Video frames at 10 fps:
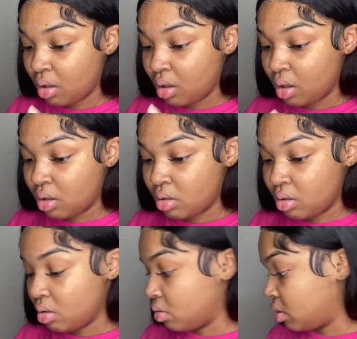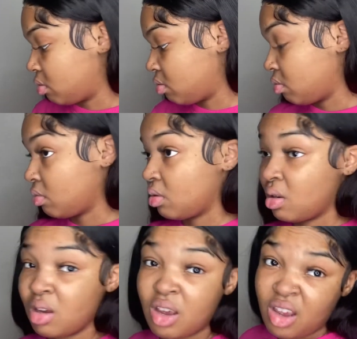I could do it.
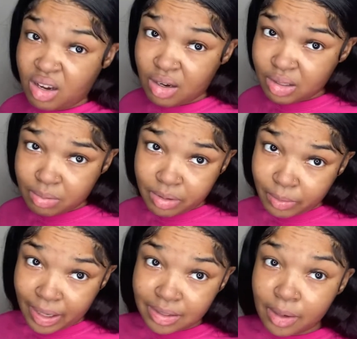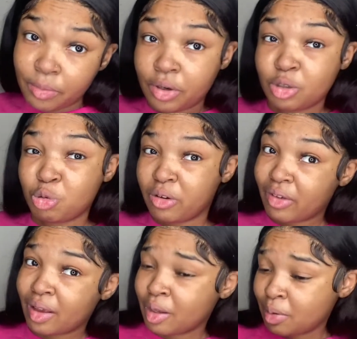That's really why I stopped wearing
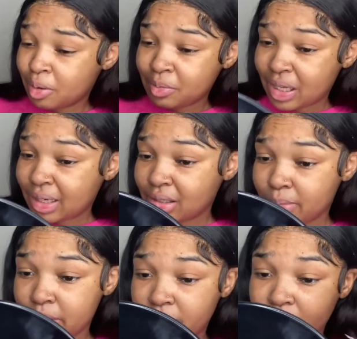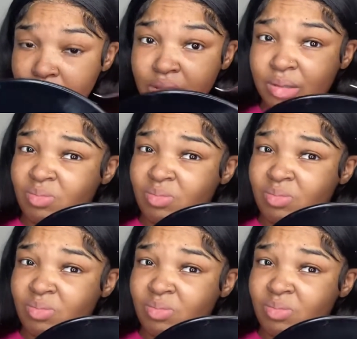25mm lashes, because